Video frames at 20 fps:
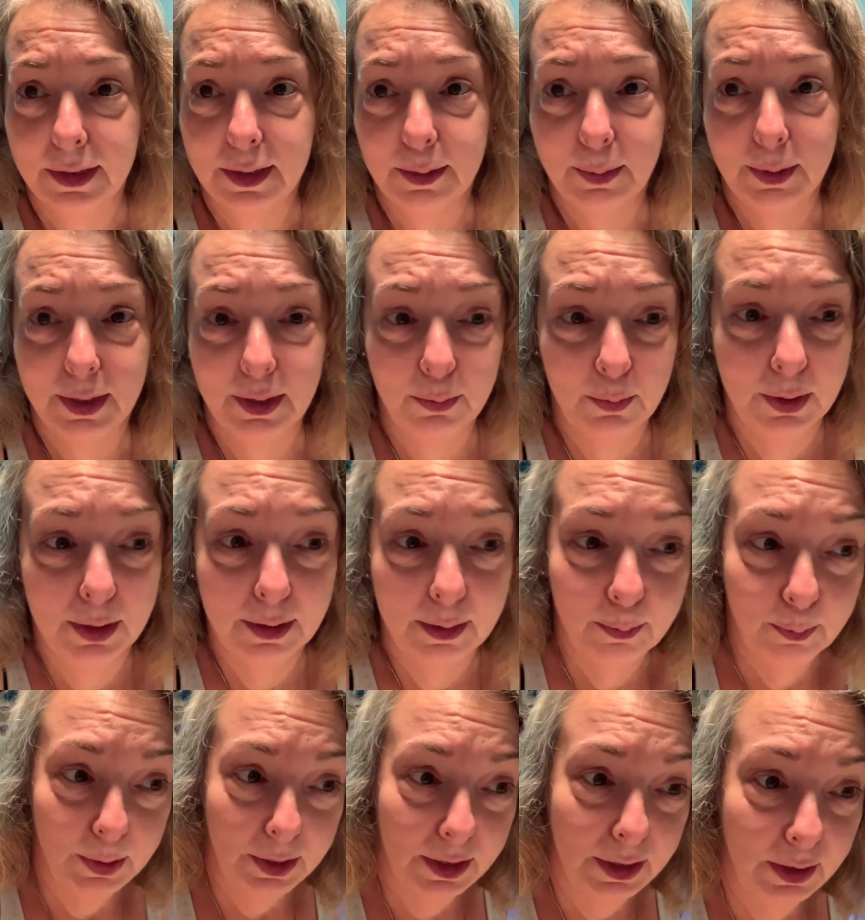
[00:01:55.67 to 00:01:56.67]
to begin with.
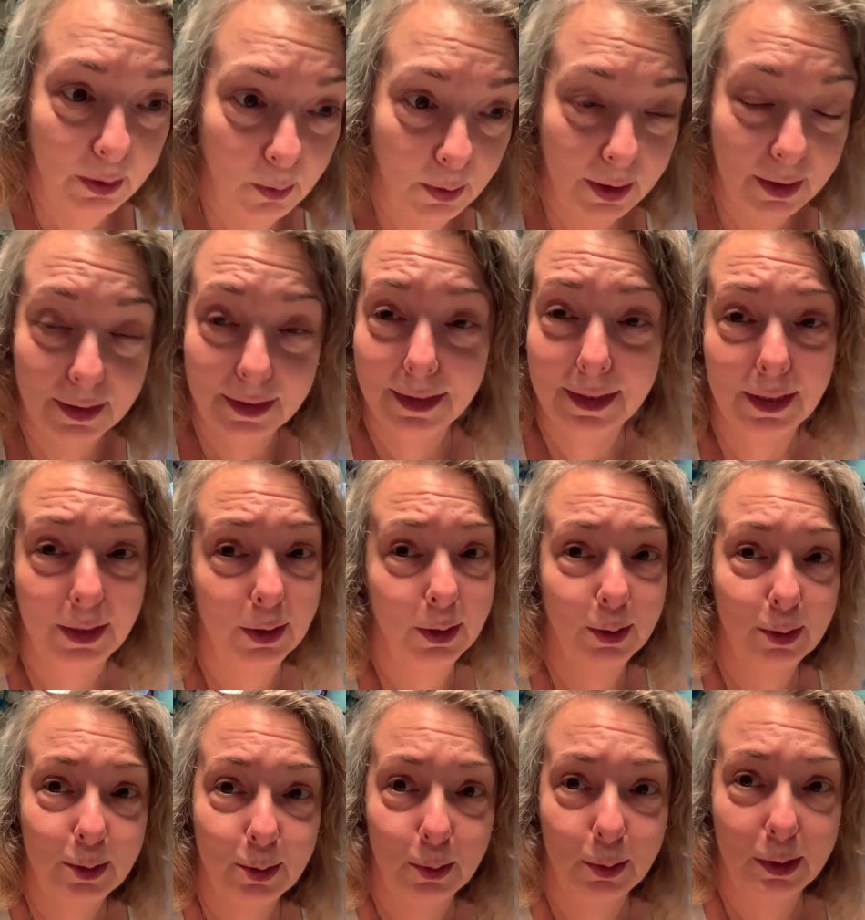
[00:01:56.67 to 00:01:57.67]
But anyway, it's a
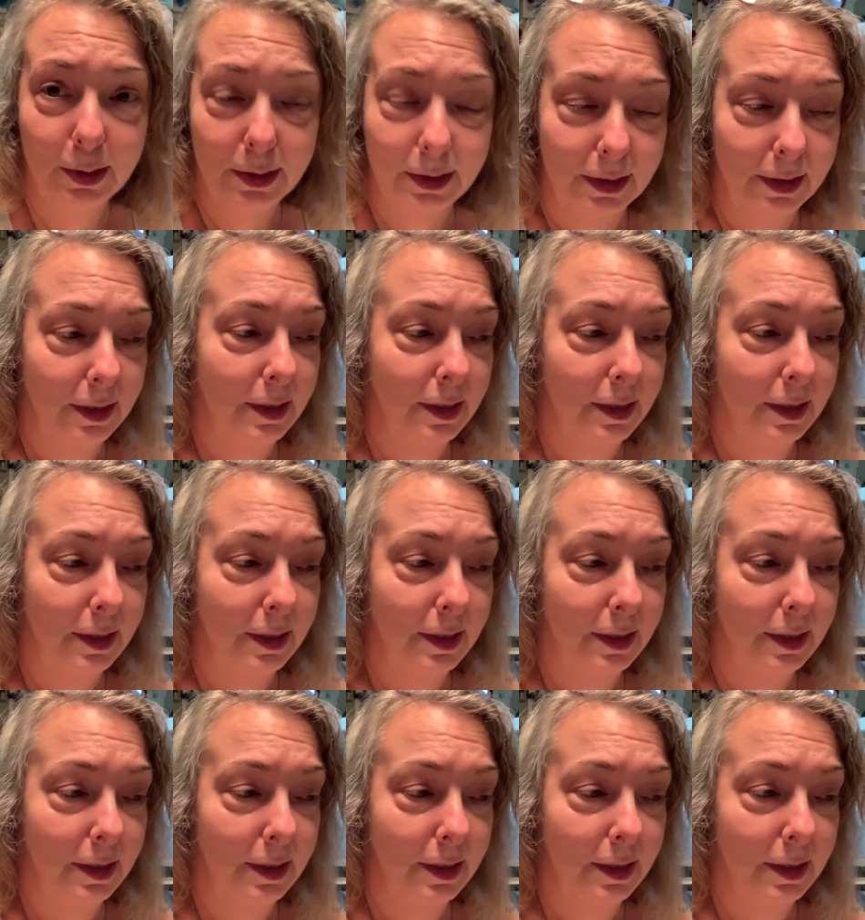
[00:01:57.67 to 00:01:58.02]
long story.